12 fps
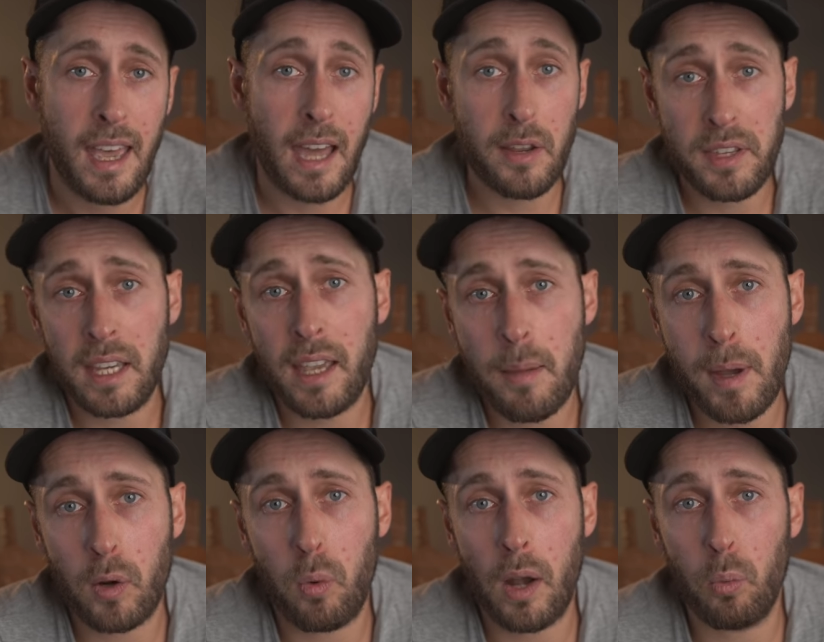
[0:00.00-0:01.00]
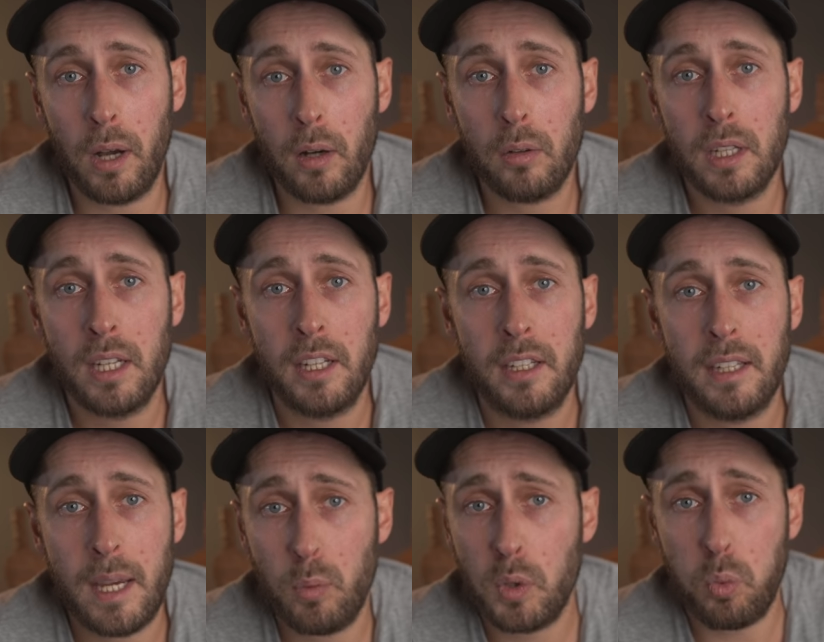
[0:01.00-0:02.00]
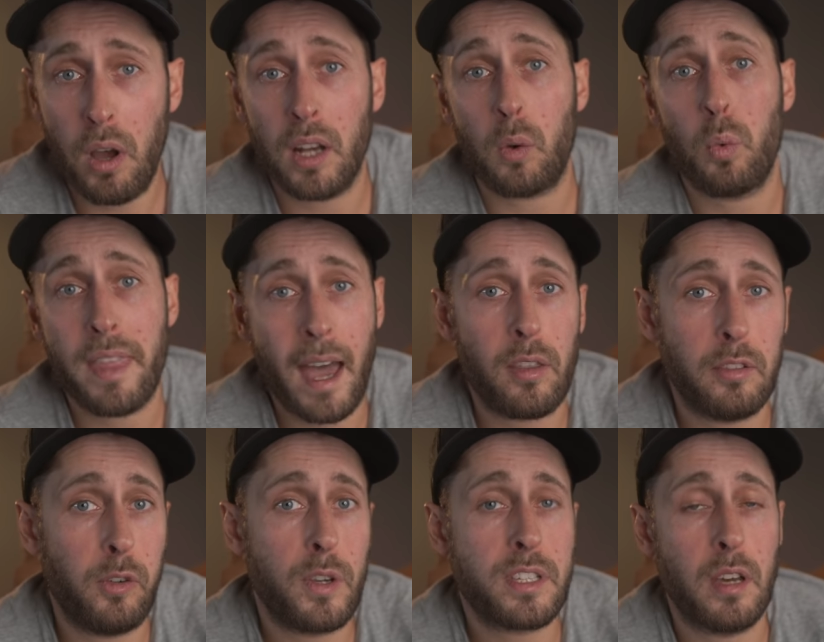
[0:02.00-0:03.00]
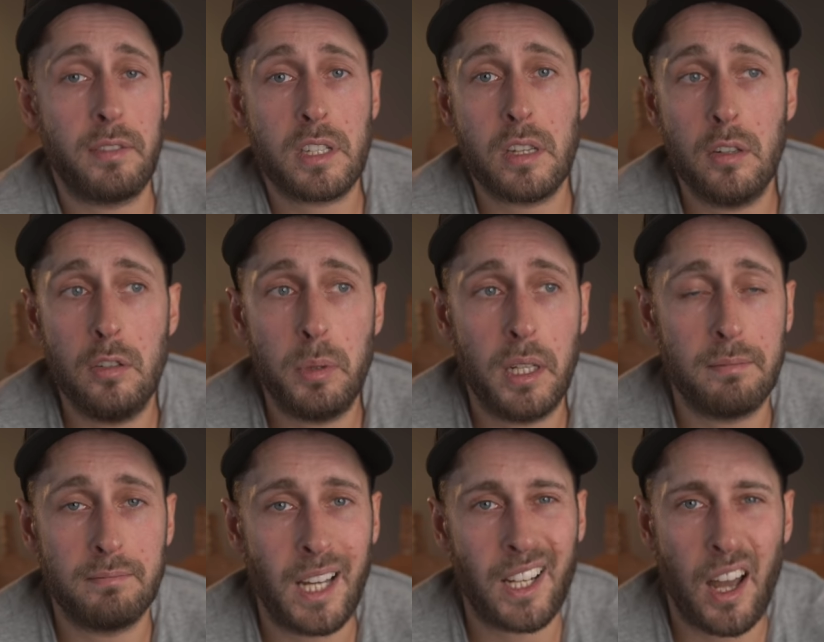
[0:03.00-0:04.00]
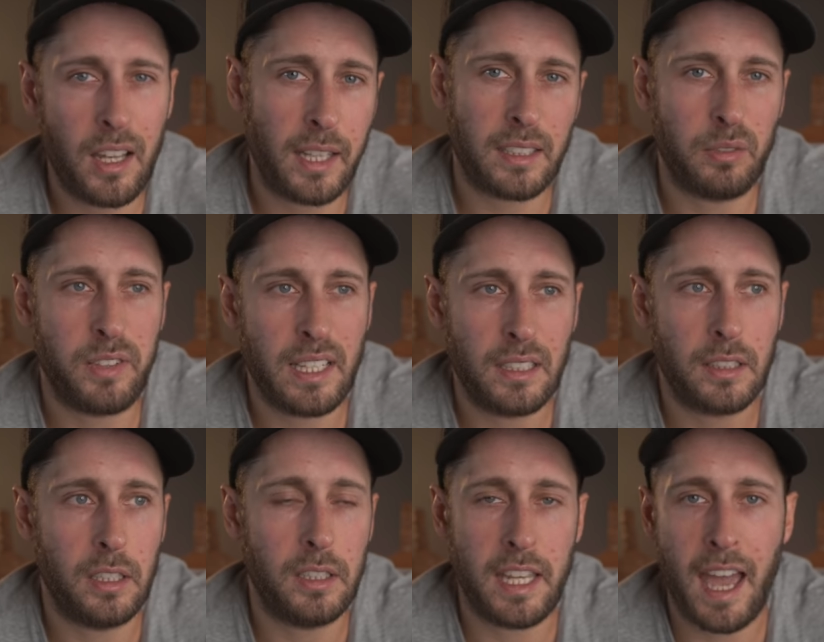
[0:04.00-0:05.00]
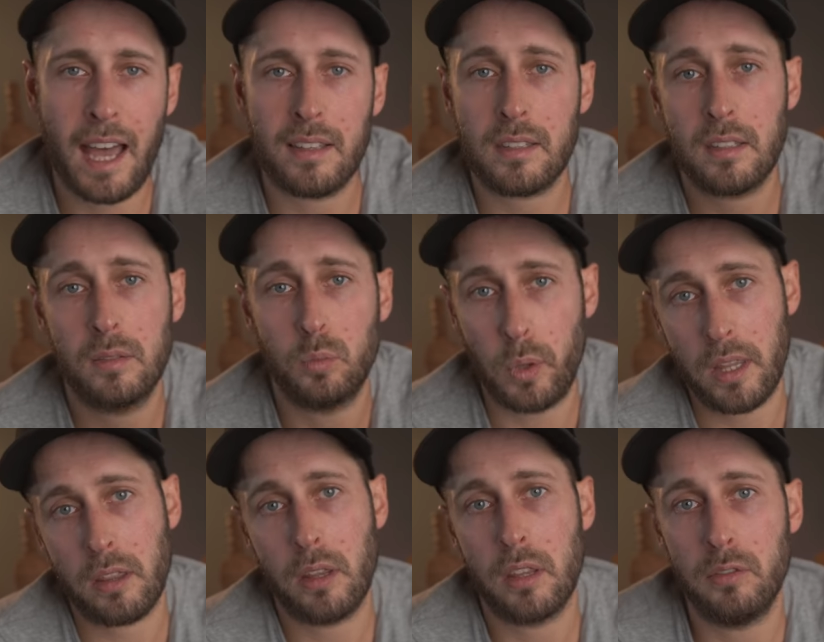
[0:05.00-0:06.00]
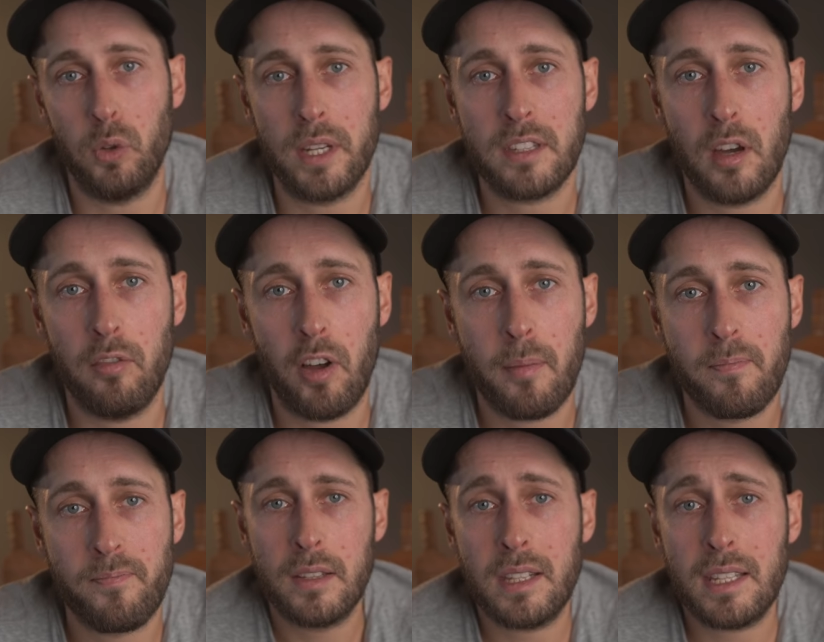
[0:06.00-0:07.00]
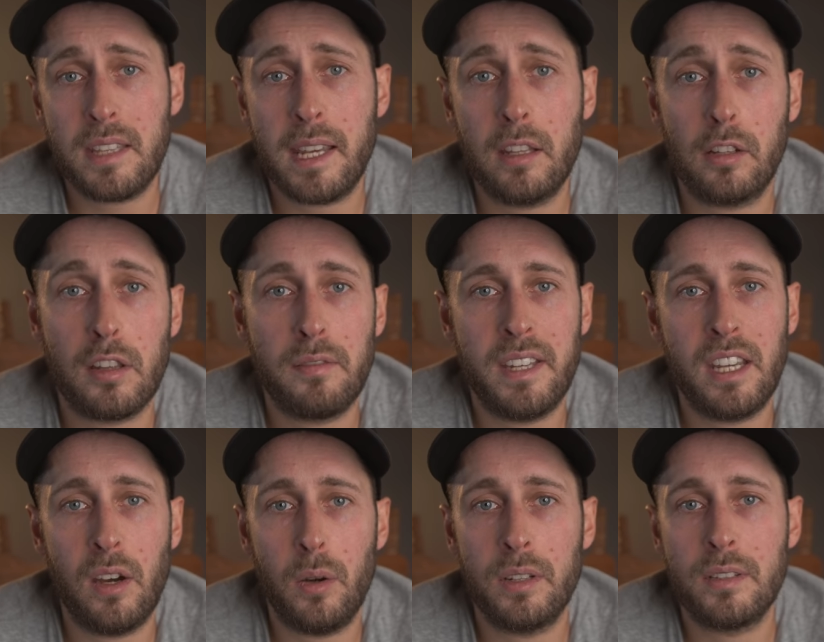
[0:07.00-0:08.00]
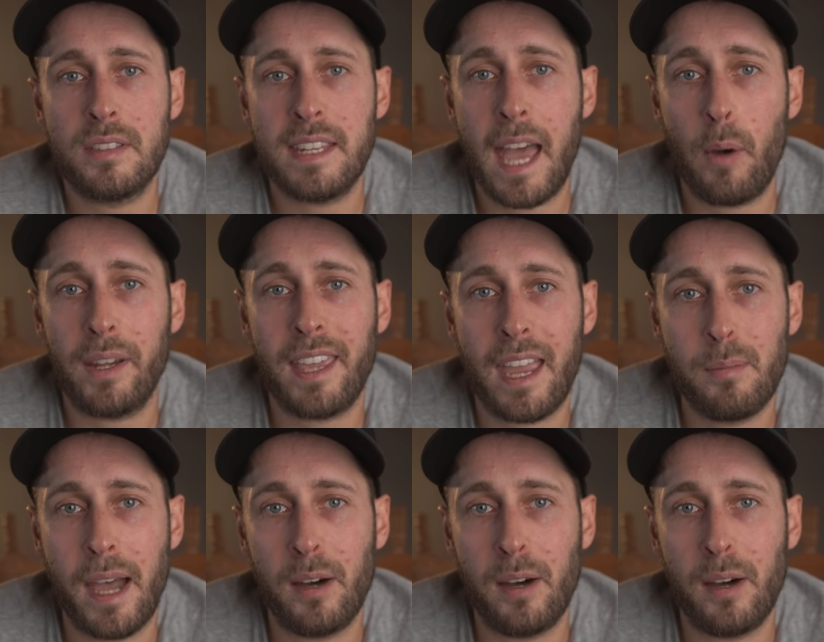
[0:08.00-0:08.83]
And I think it came out quite well. It would work without the voiceover too, but I kinda like the feeling that it has with the voiceover. So let's take a look at the video and see how it came